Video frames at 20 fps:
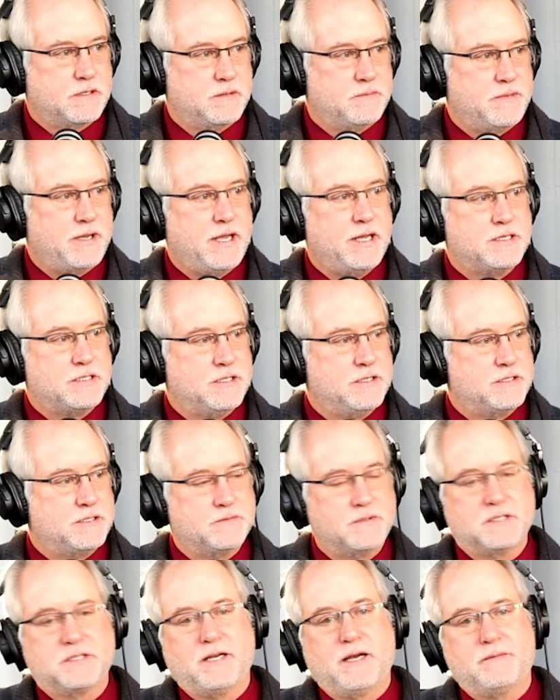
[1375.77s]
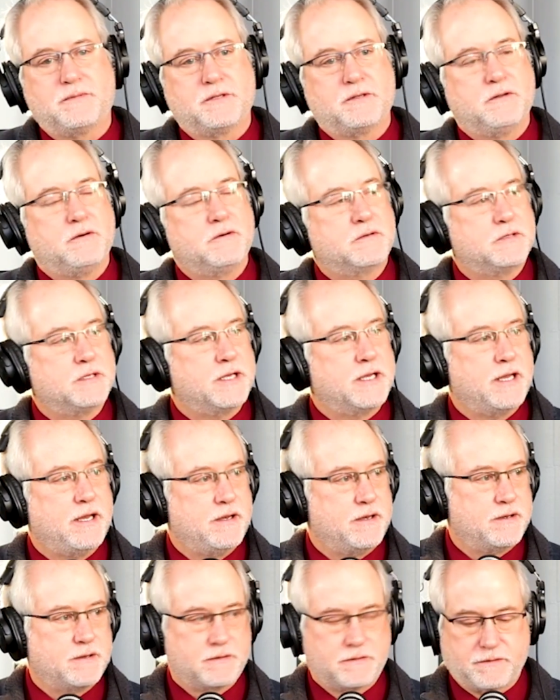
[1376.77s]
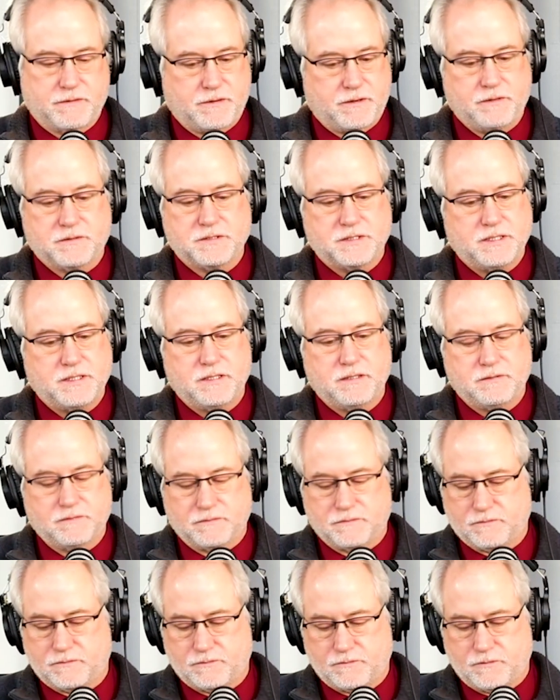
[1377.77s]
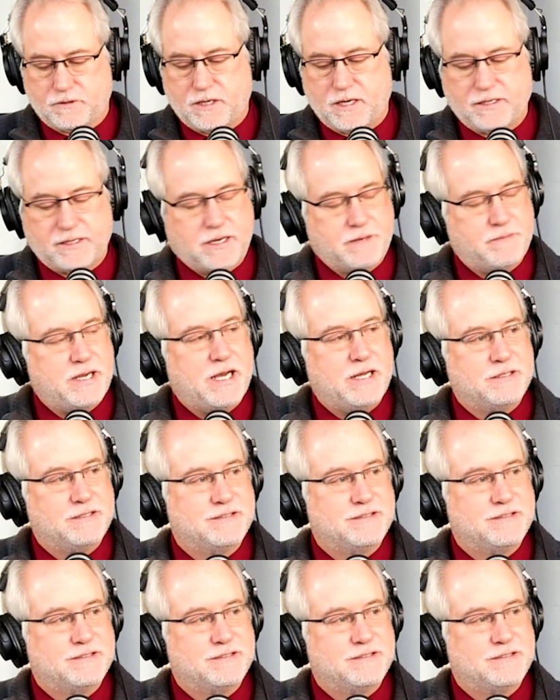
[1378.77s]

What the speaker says: Pay attention to what's happened locally, and you'll see that we're not that bad.